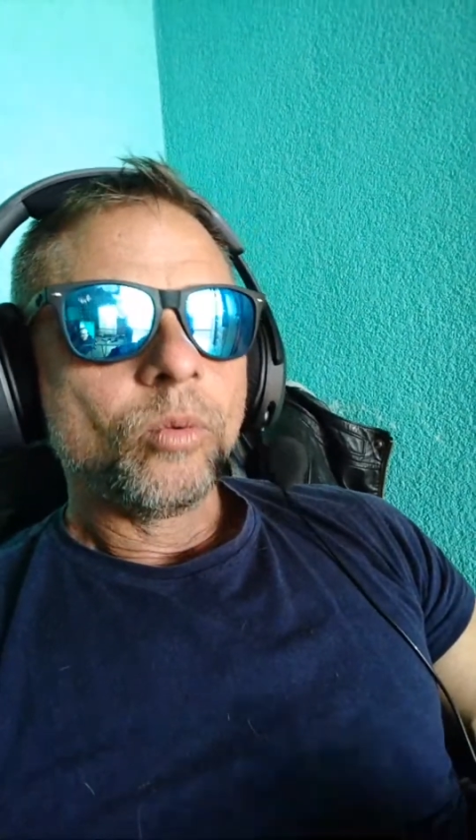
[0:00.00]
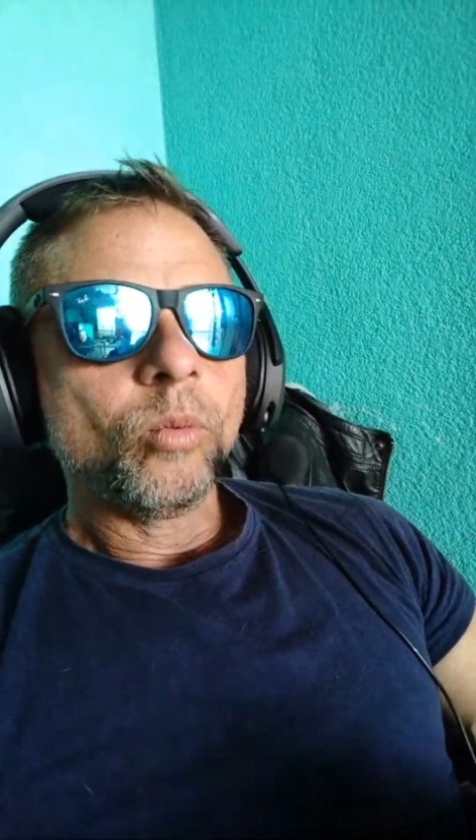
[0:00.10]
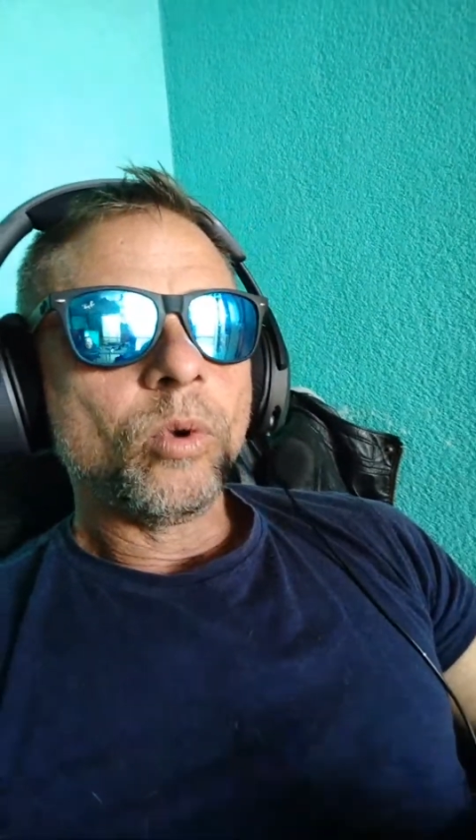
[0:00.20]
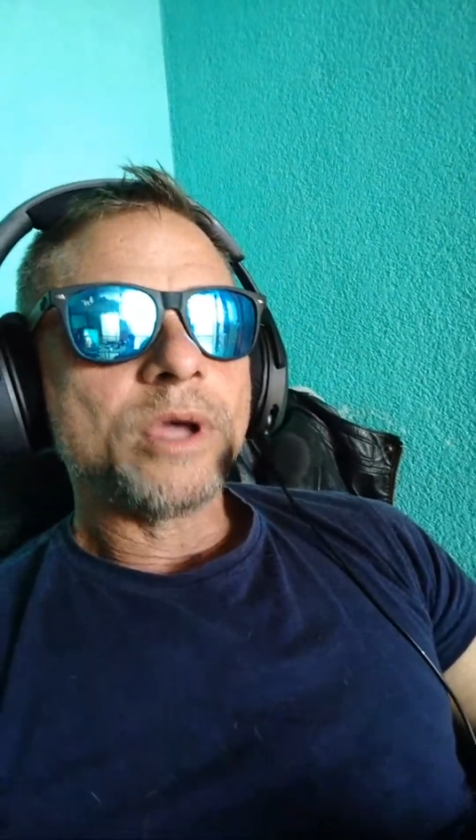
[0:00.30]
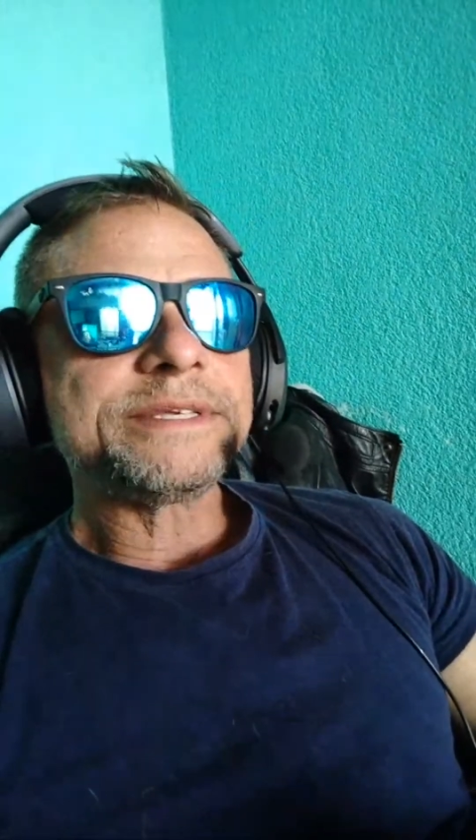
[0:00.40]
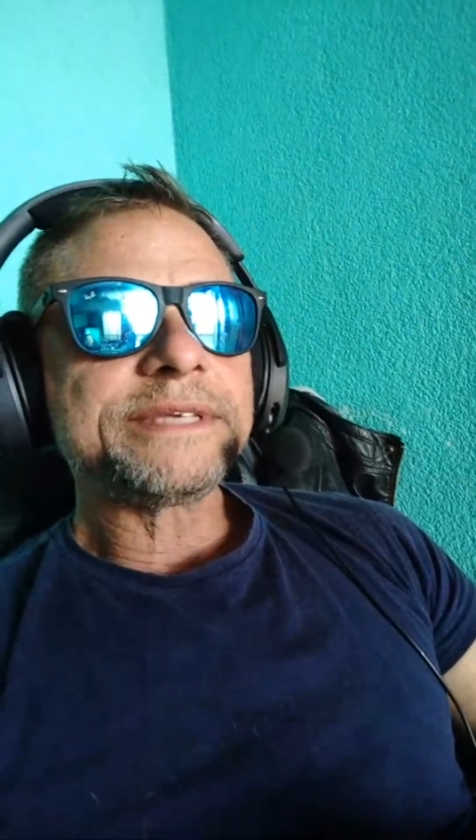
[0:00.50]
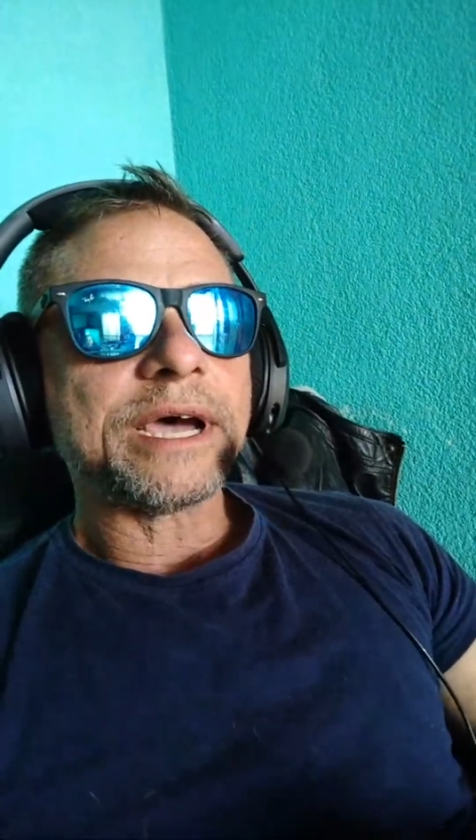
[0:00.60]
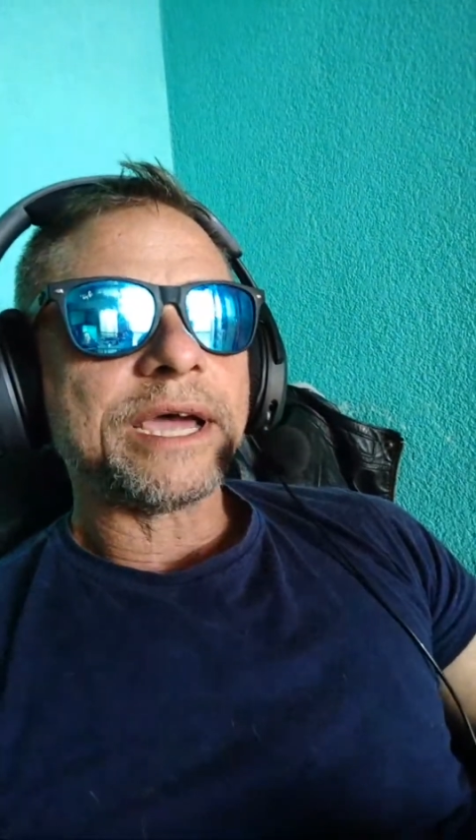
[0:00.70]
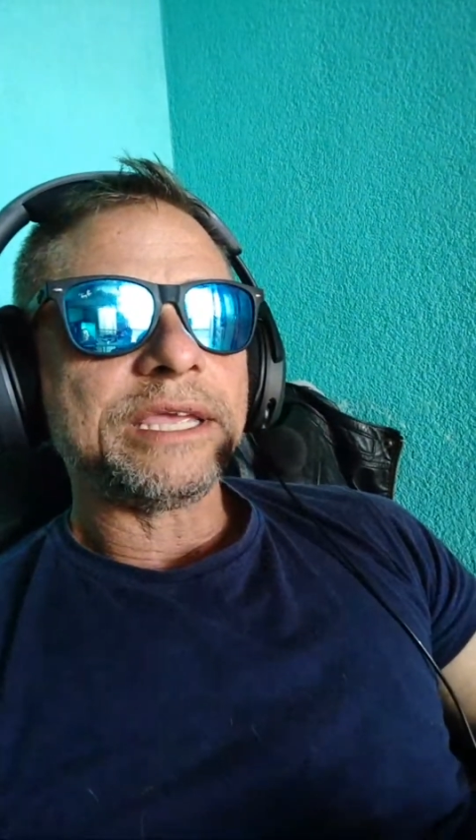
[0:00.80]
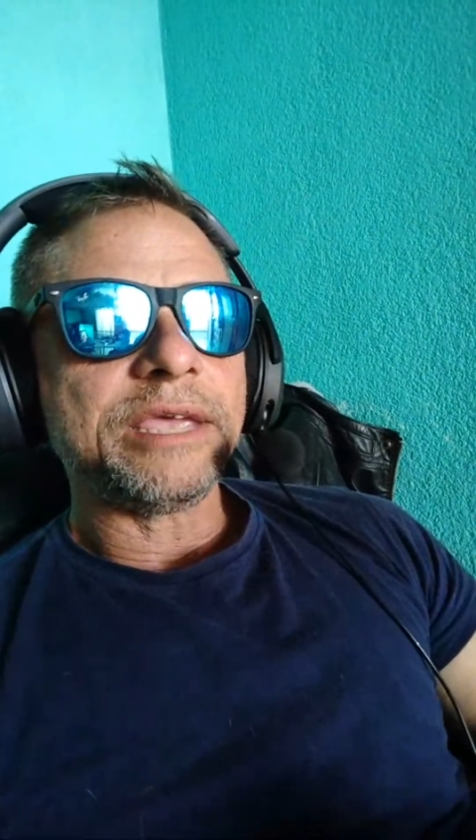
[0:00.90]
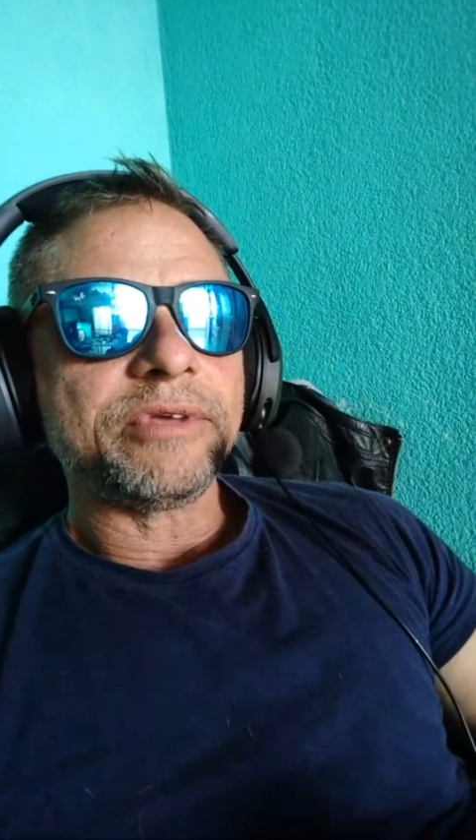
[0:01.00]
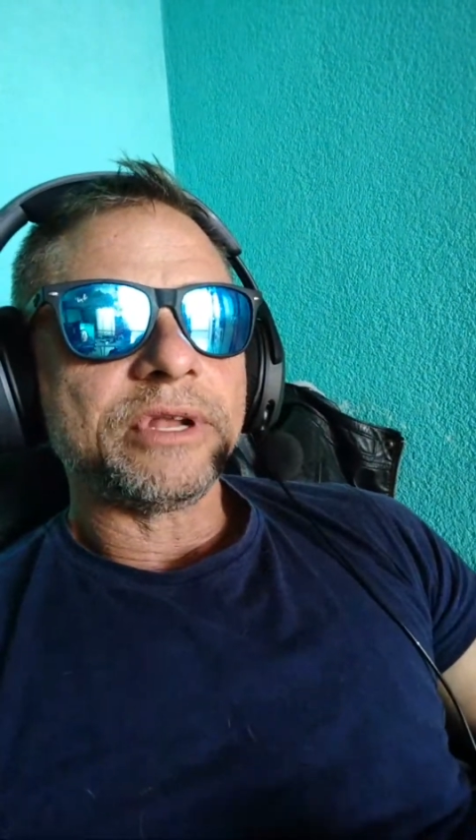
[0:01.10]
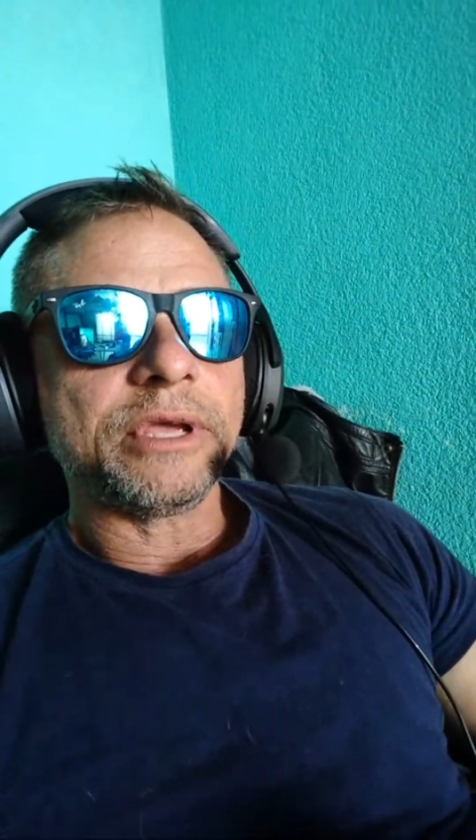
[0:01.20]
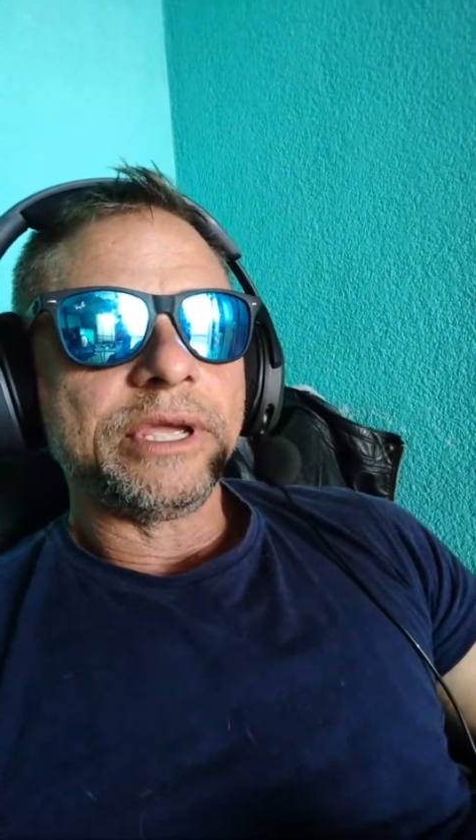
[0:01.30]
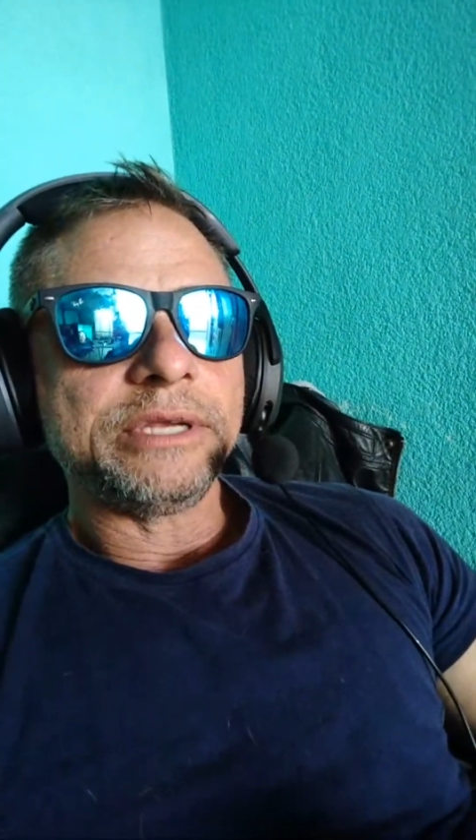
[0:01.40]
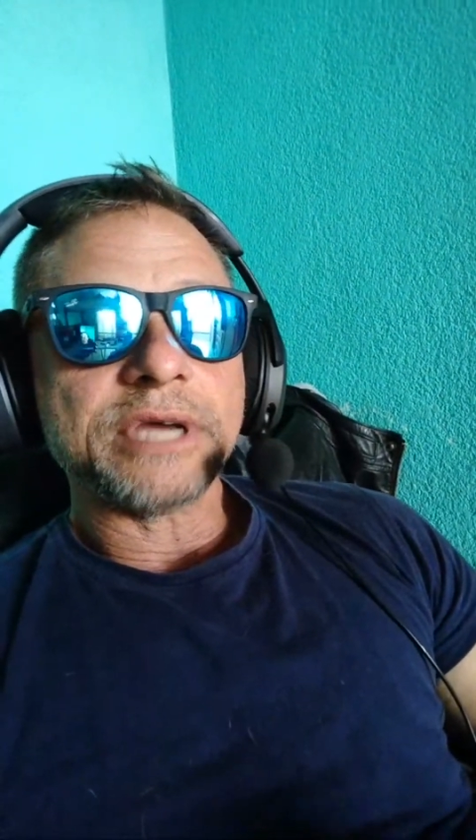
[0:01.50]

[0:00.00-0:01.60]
Was I given a